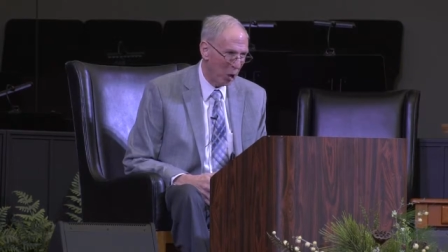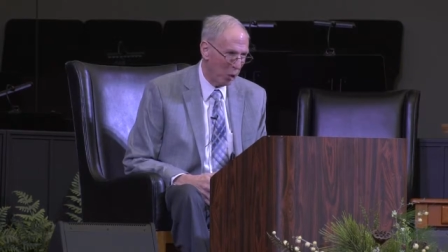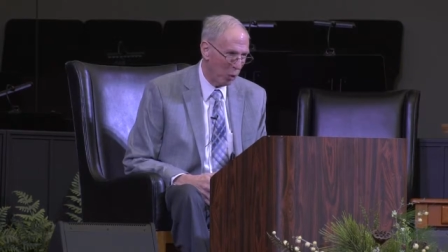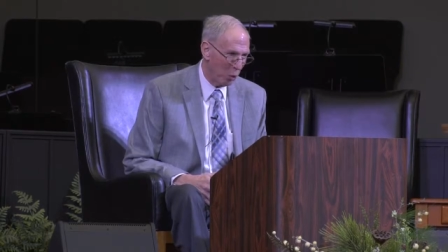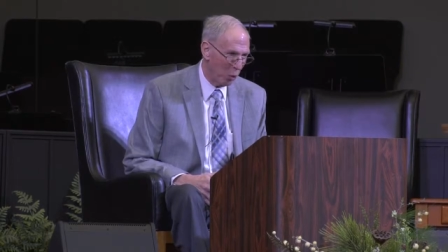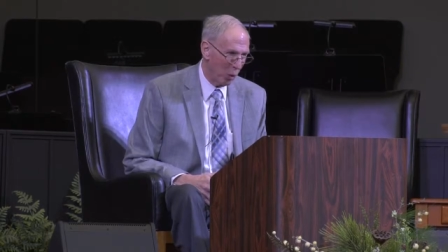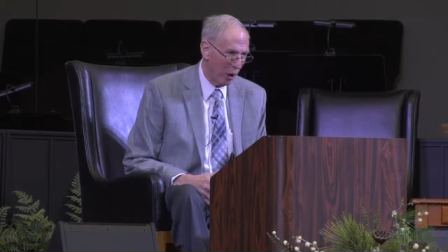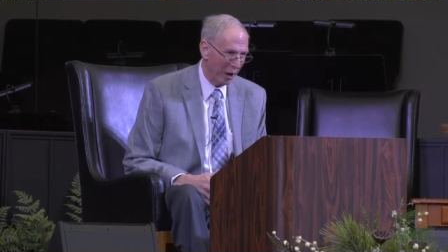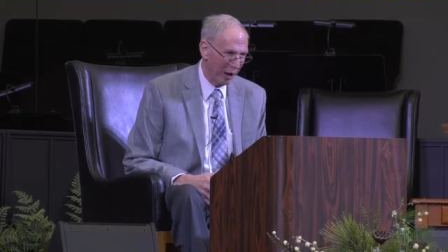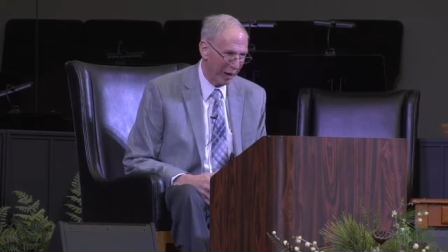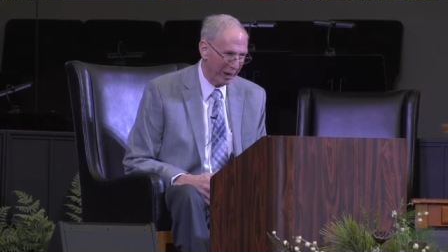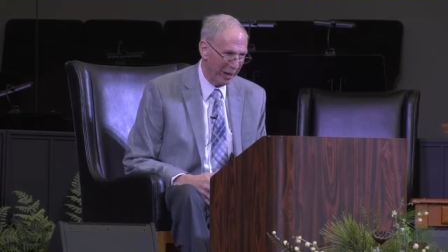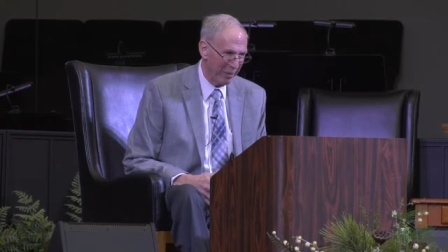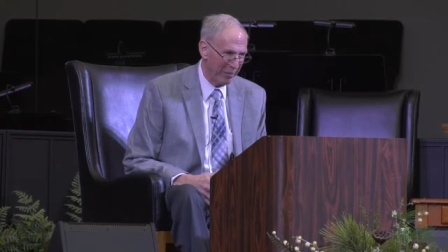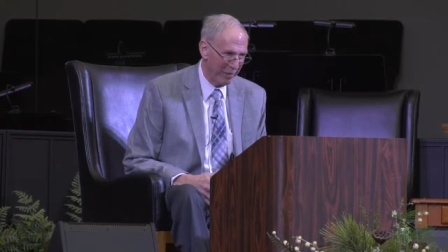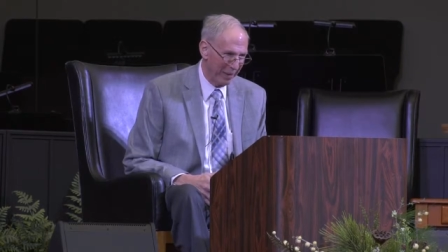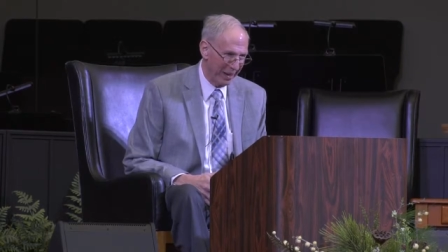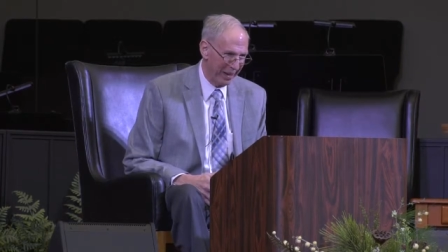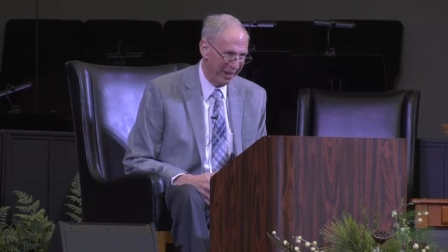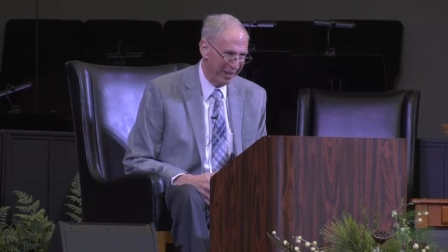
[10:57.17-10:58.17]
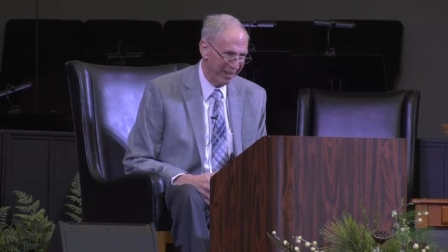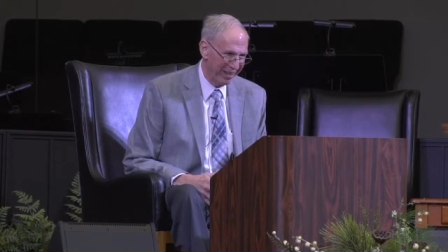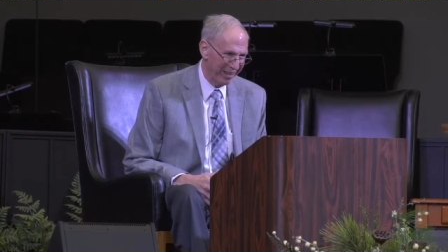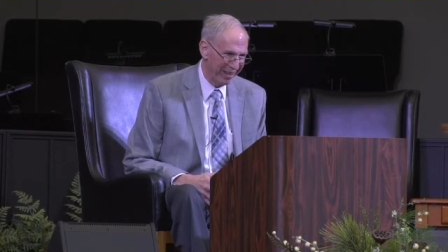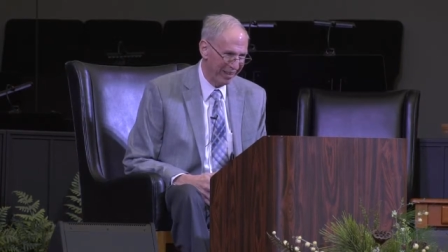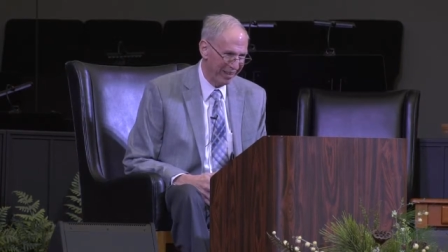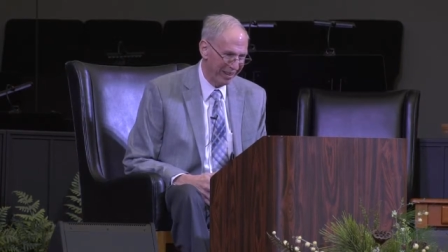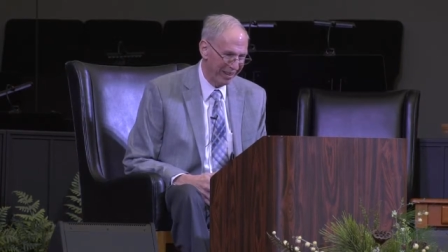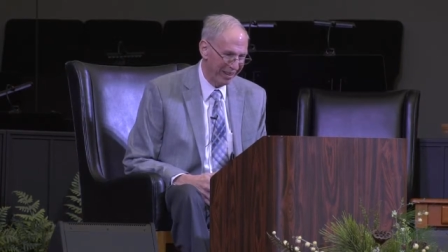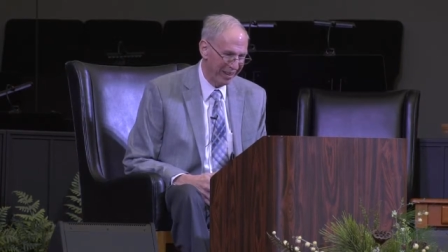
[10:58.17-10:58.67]
dwell in me,
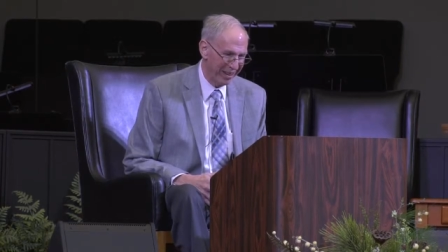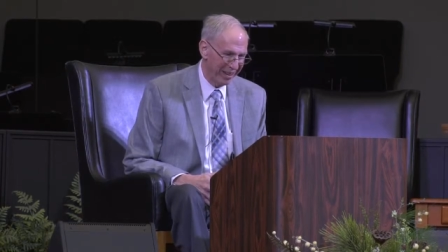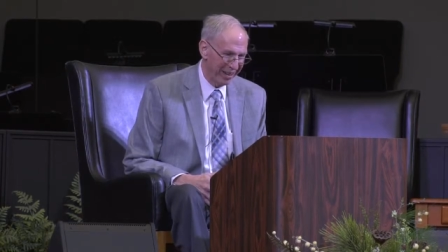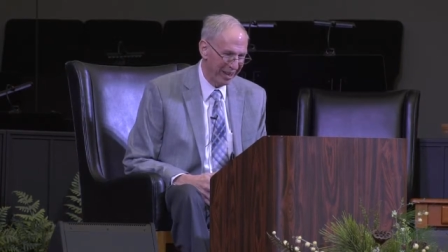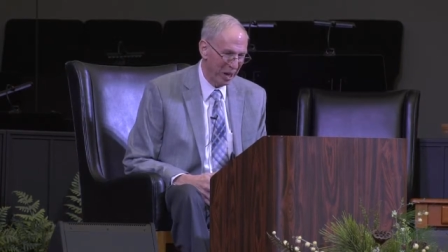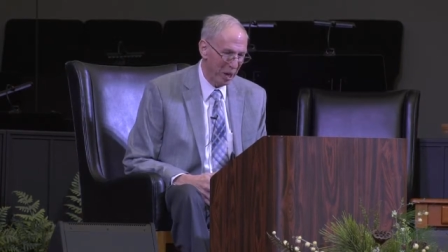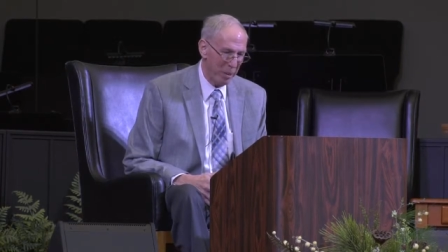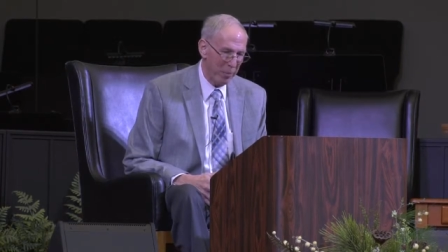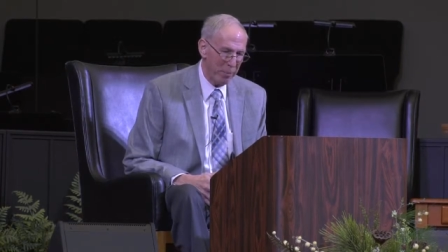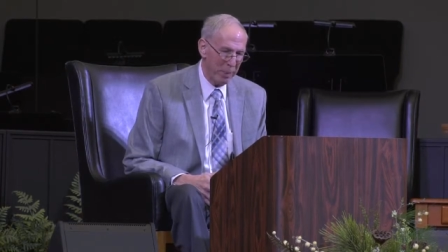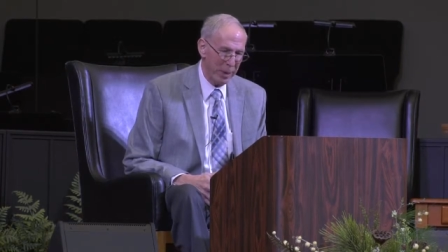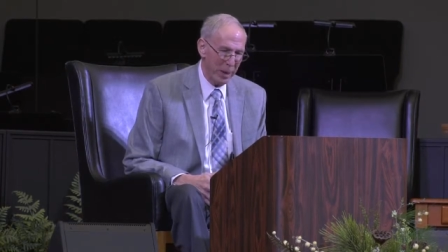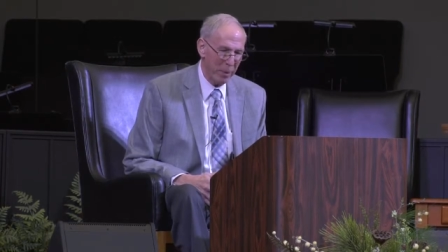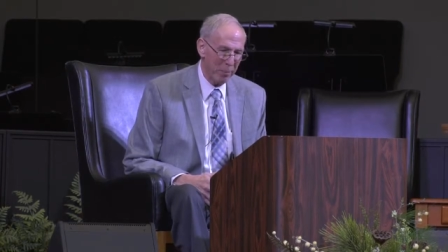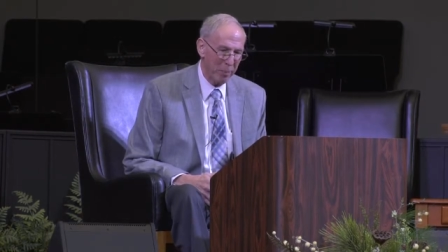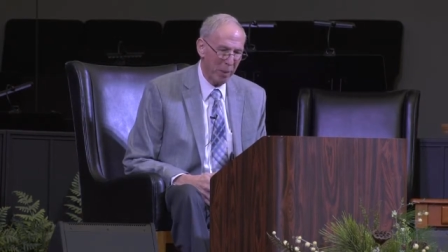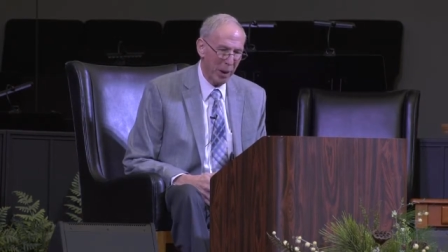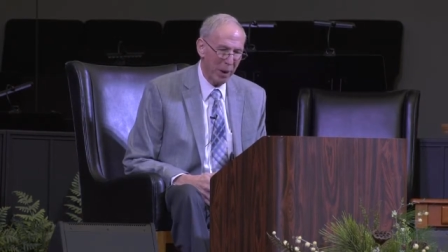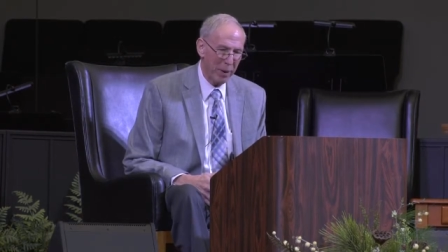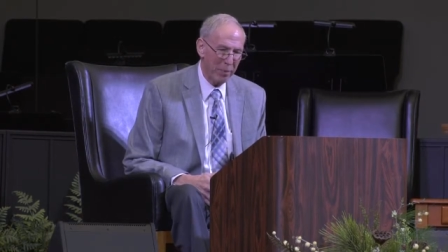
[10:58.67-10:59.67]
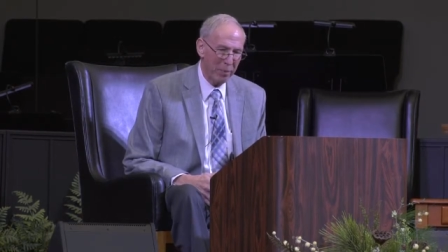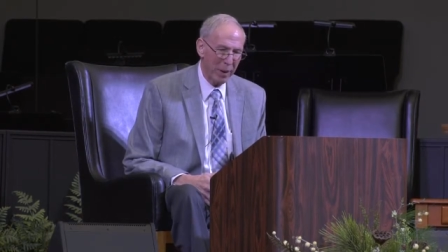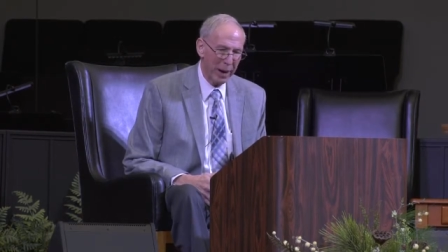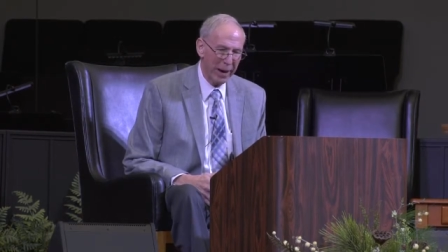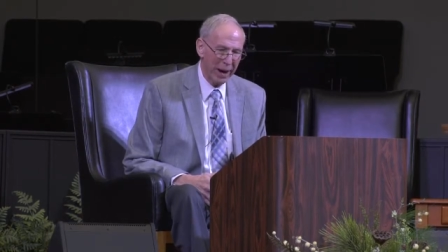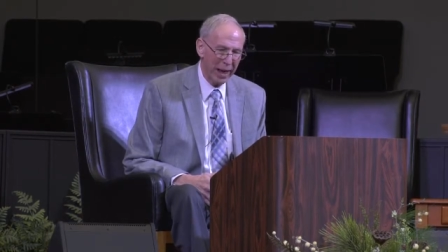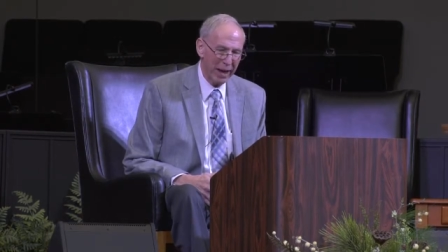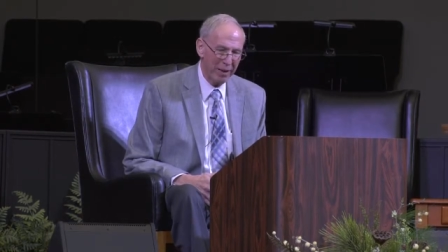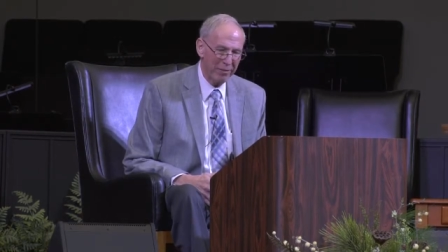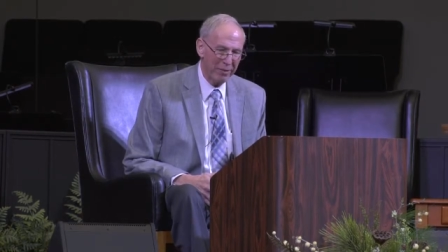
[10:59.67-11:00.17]
be a part of my
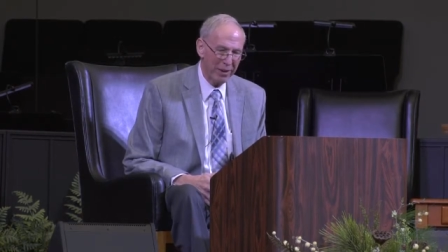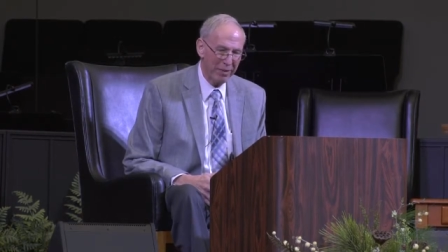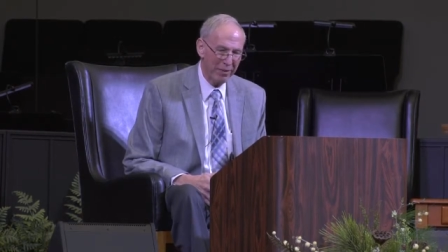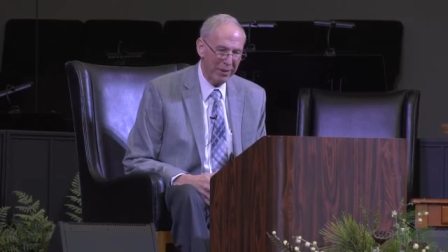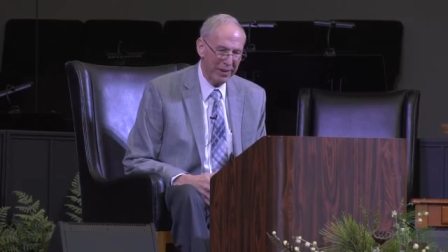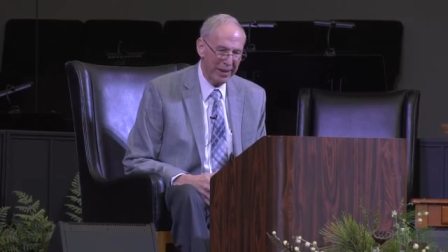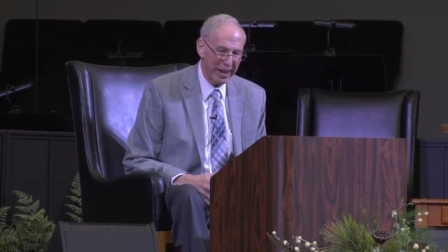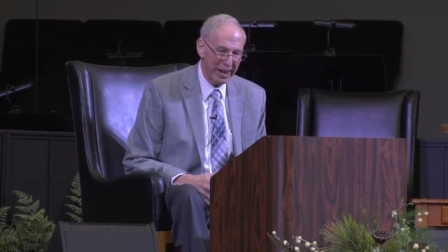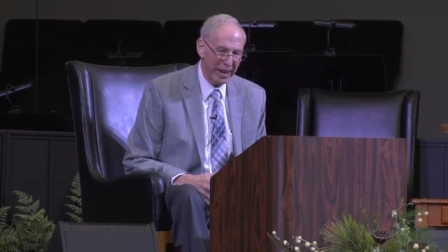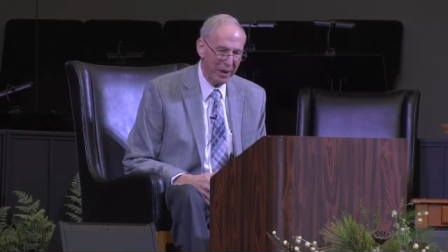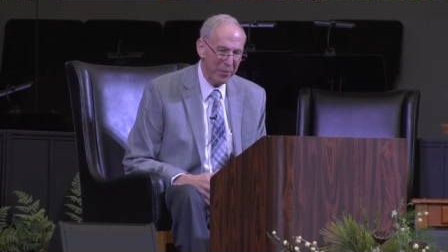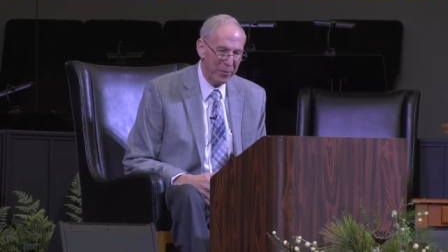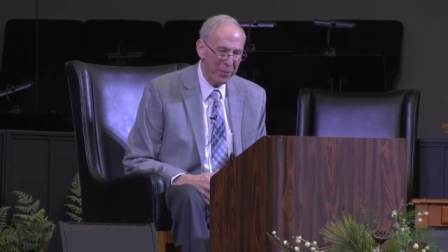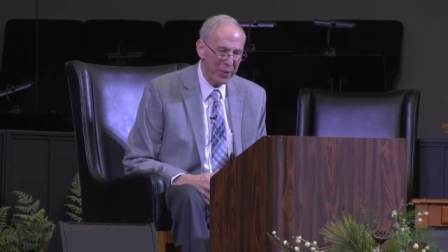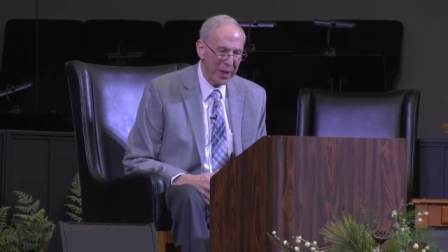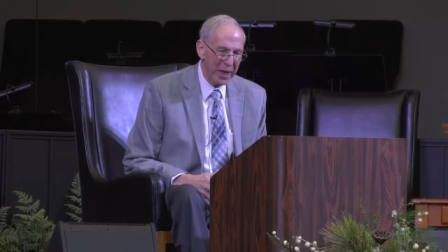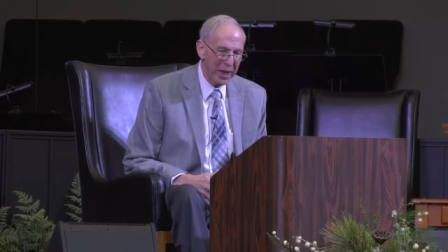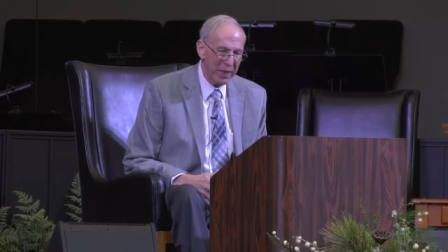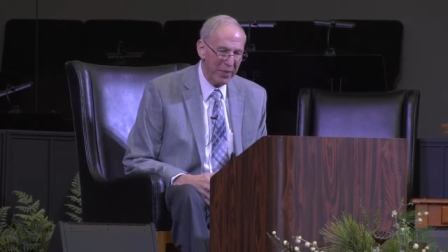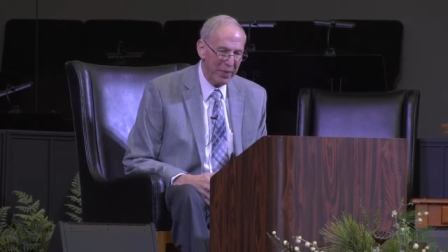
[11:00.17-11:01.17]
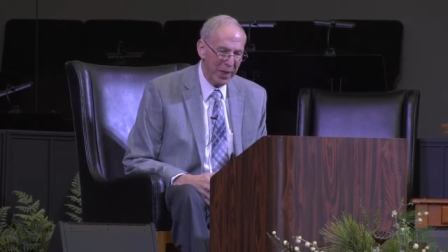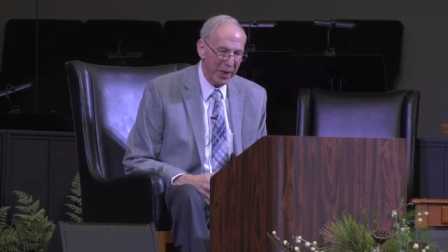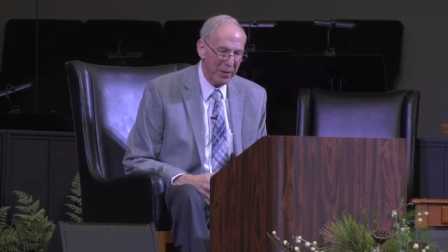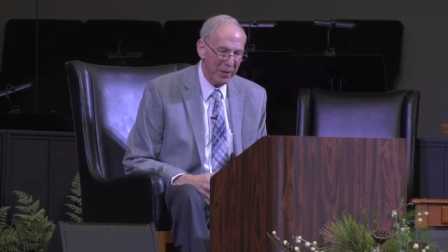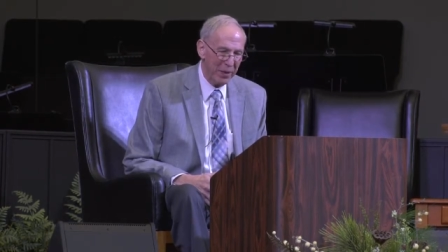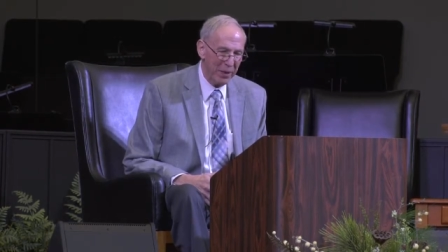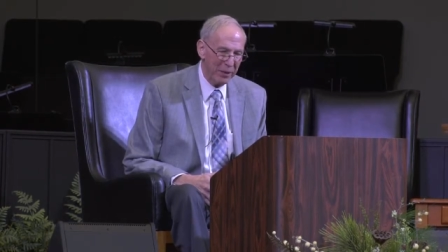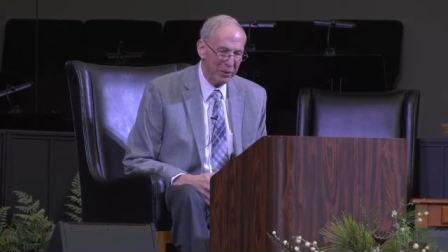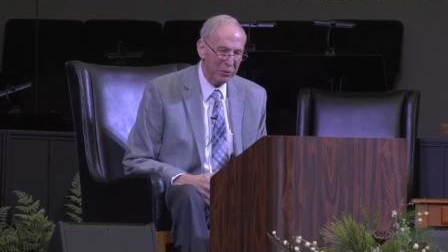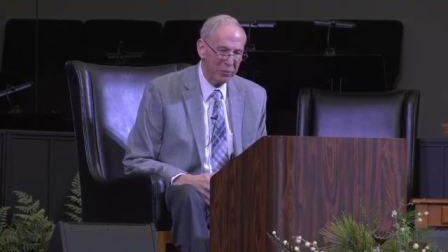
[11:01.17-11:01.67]
life every day,
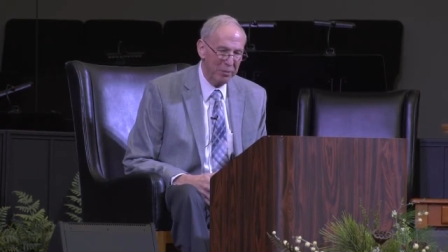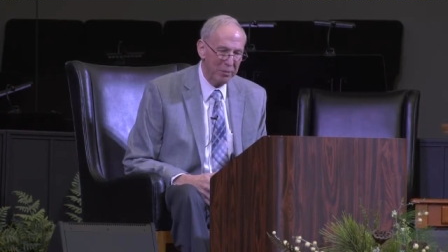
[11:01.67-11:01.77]
then this